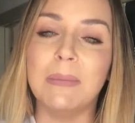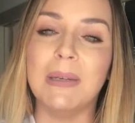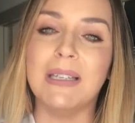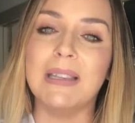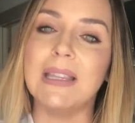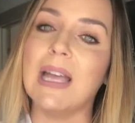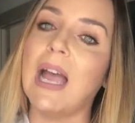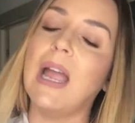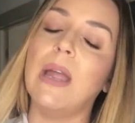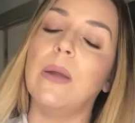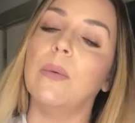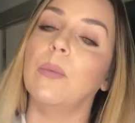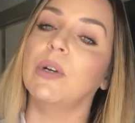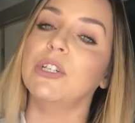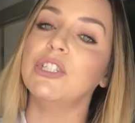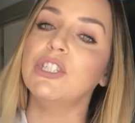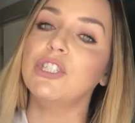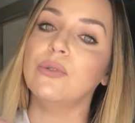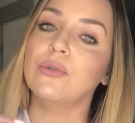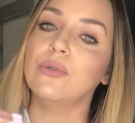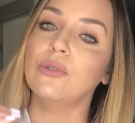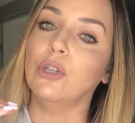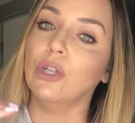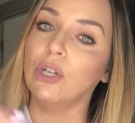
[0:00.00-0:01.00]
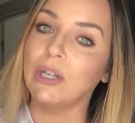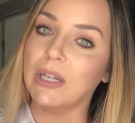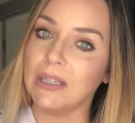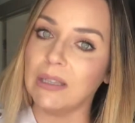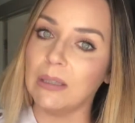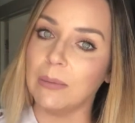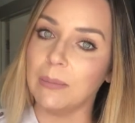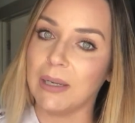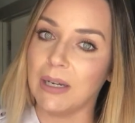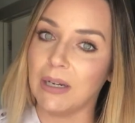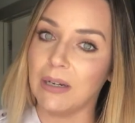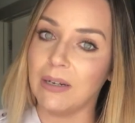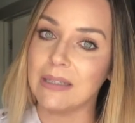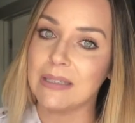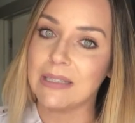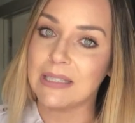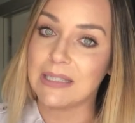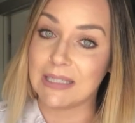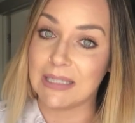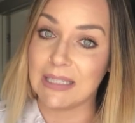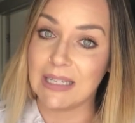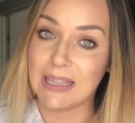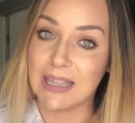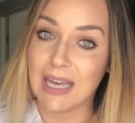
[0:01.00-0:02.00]
admit that, and once you look in the mirror and
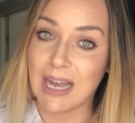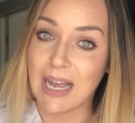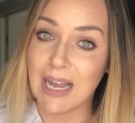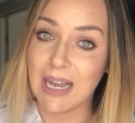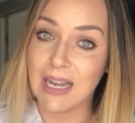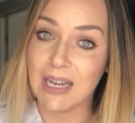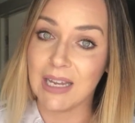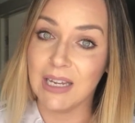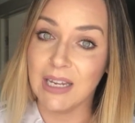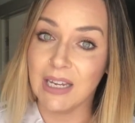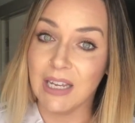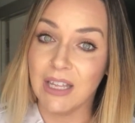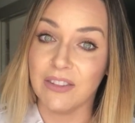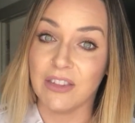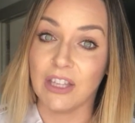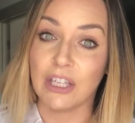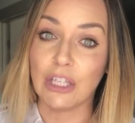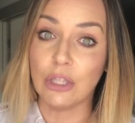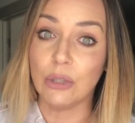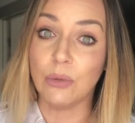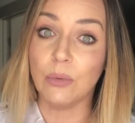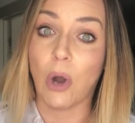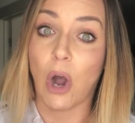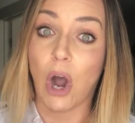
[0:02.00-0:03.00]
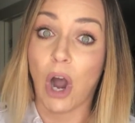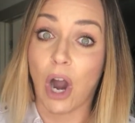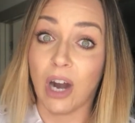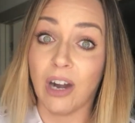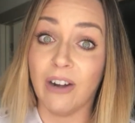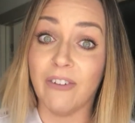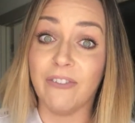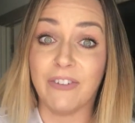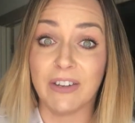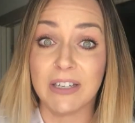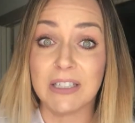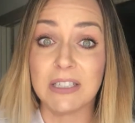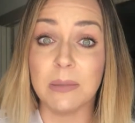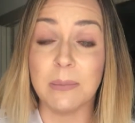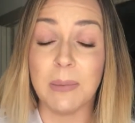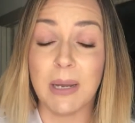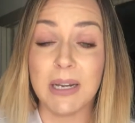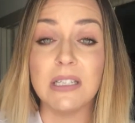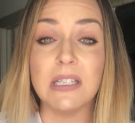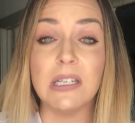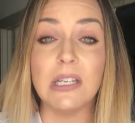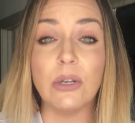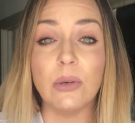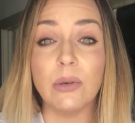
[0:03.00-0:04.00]
see that you are
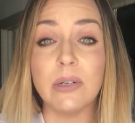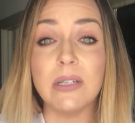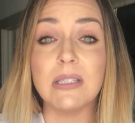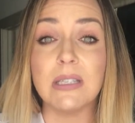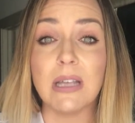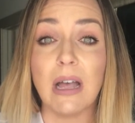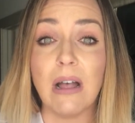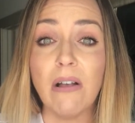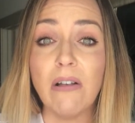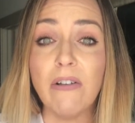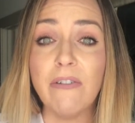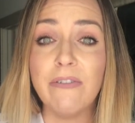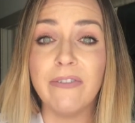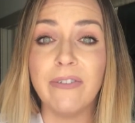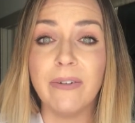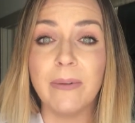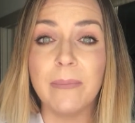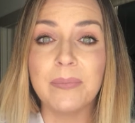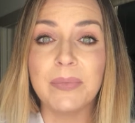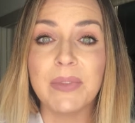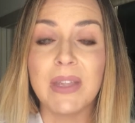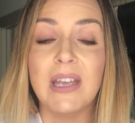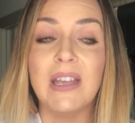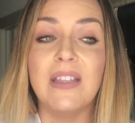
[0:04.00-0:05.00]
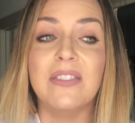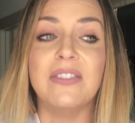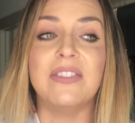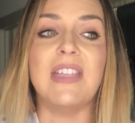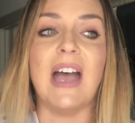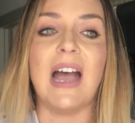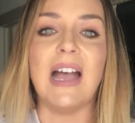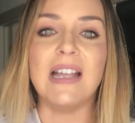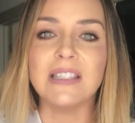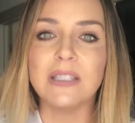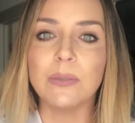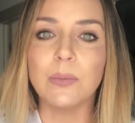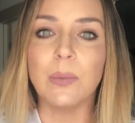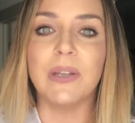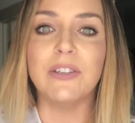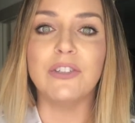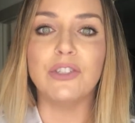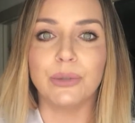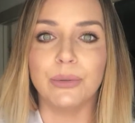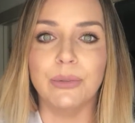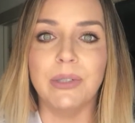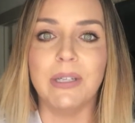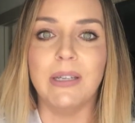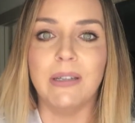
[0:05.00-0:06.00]
victimizing yourself, that's when
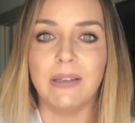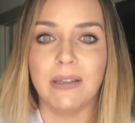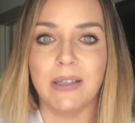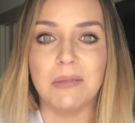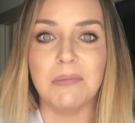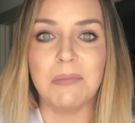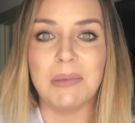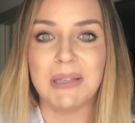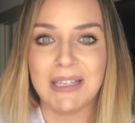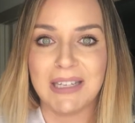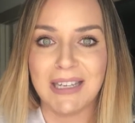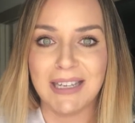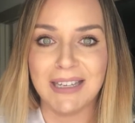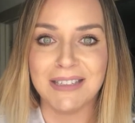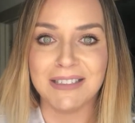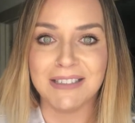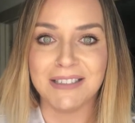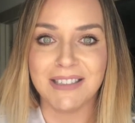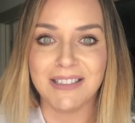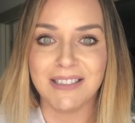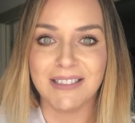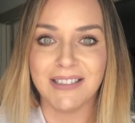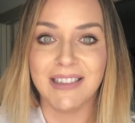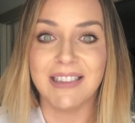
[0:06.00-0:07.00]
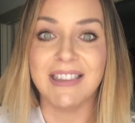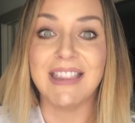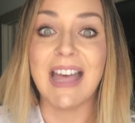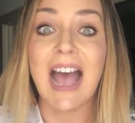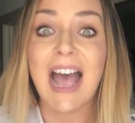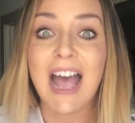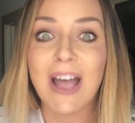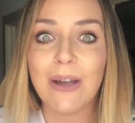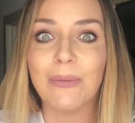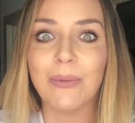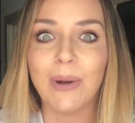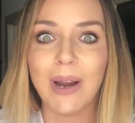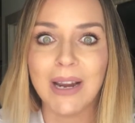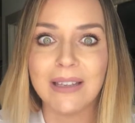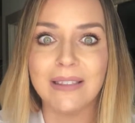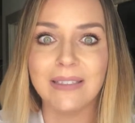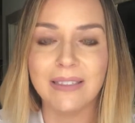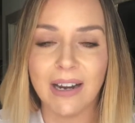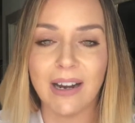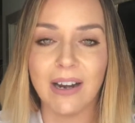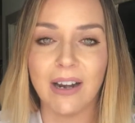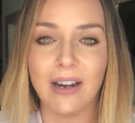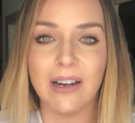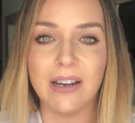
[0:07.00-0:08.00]
true healing begins. That right
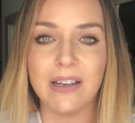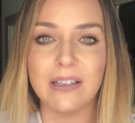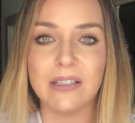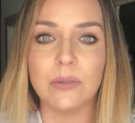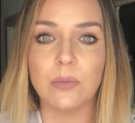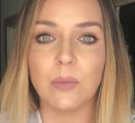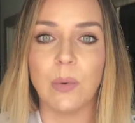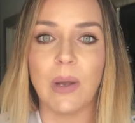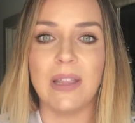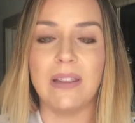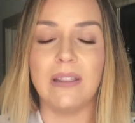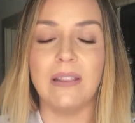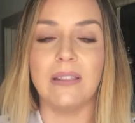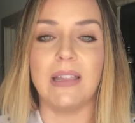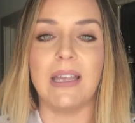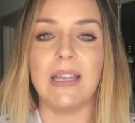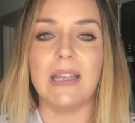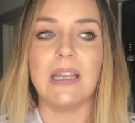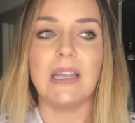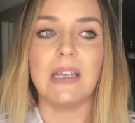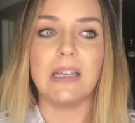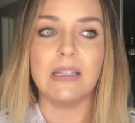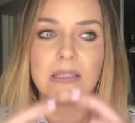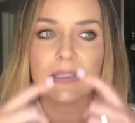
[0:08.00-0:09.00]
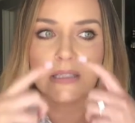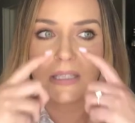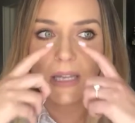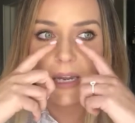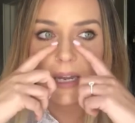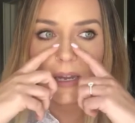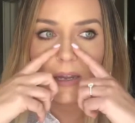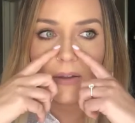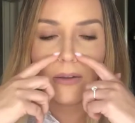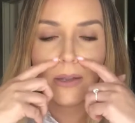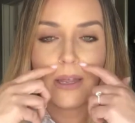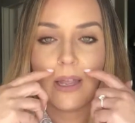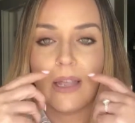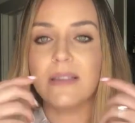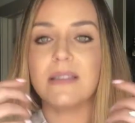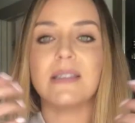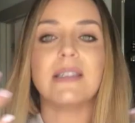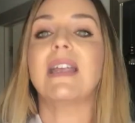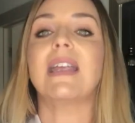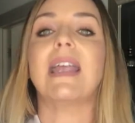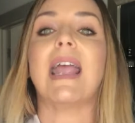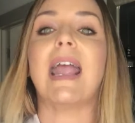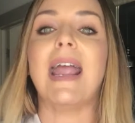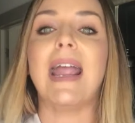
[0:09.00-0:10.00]
there is when, like, it's
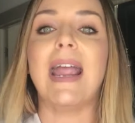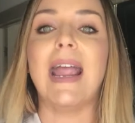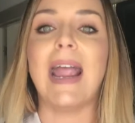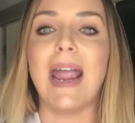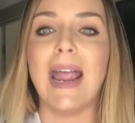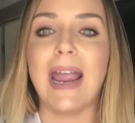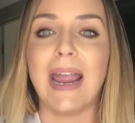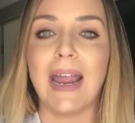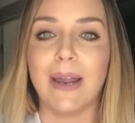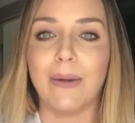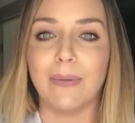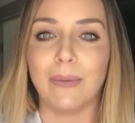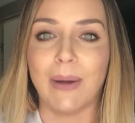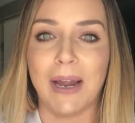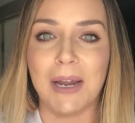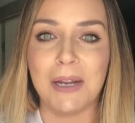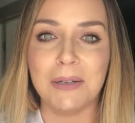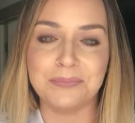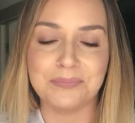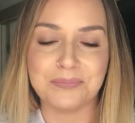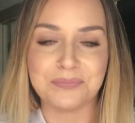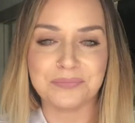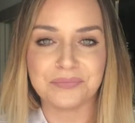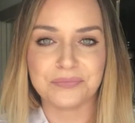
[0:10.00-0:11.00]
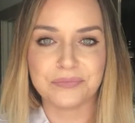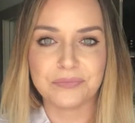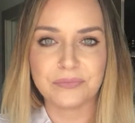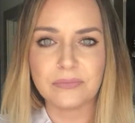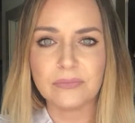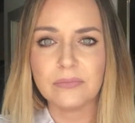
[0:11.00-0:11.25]
like AA, right?